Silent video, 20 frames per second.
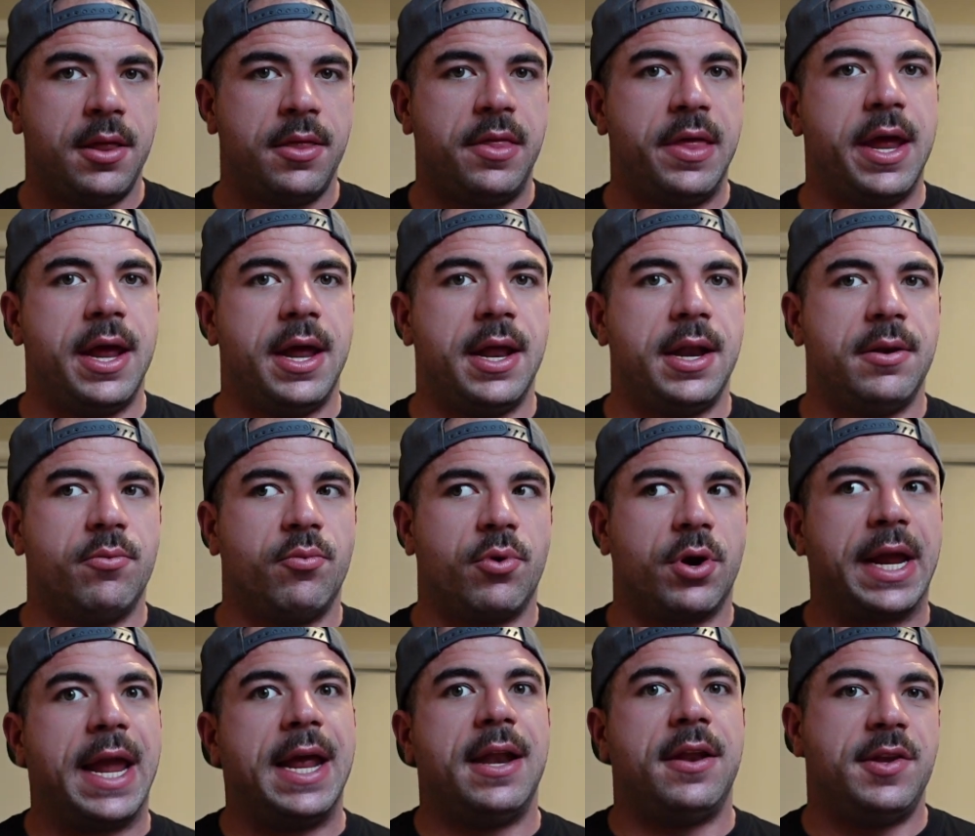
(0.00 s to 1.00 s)
then
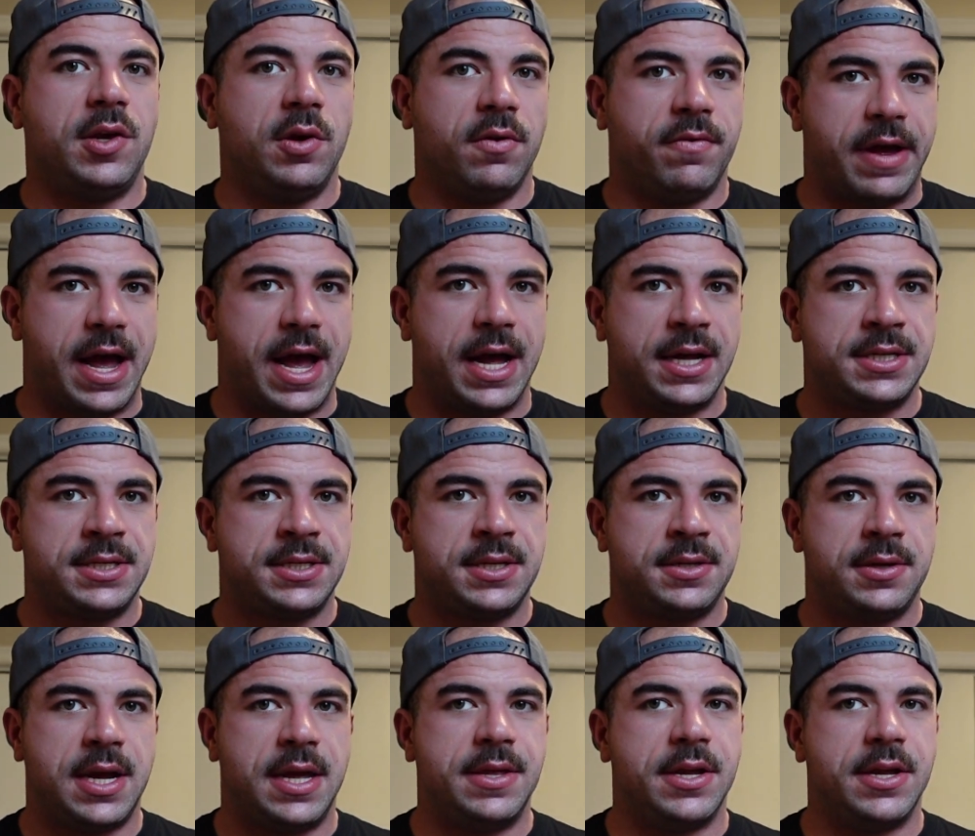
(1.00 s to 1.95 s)
we're gaining too fast,